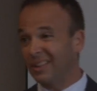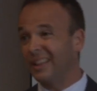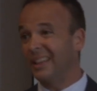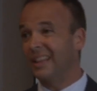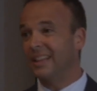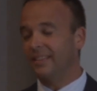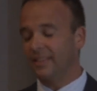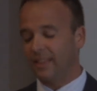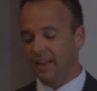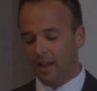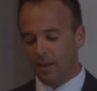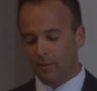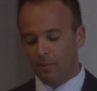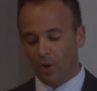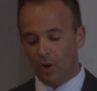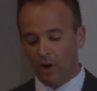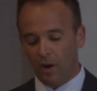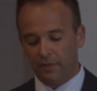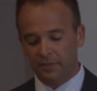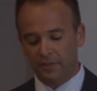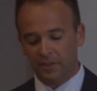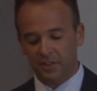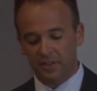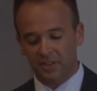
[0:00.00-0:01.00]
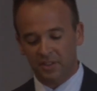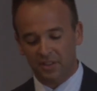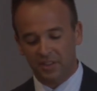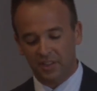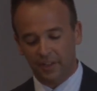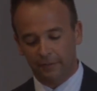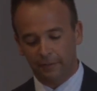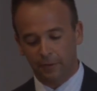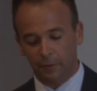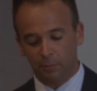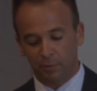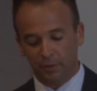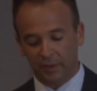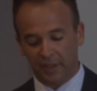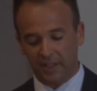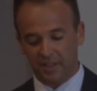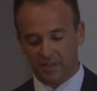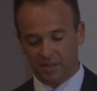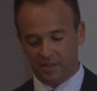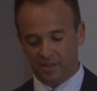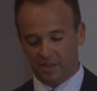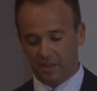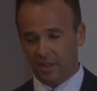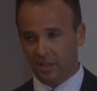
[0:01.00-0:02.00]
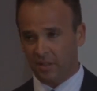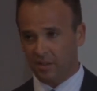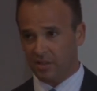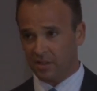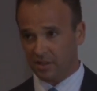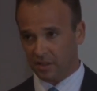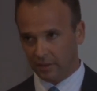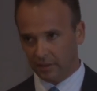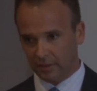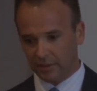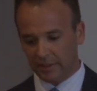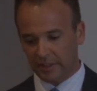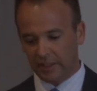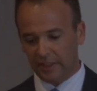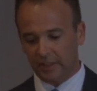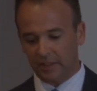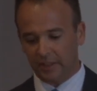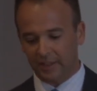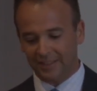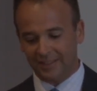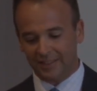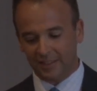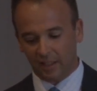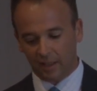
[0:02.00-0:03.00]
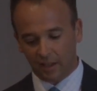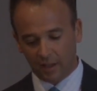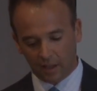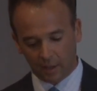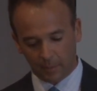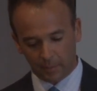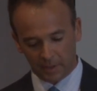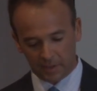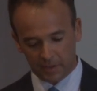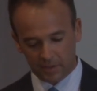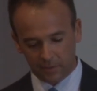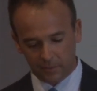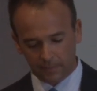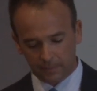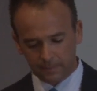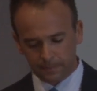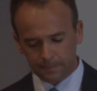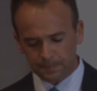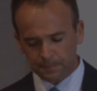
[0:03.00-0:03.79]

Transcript: lead them often to different places than Scalia and Thomas.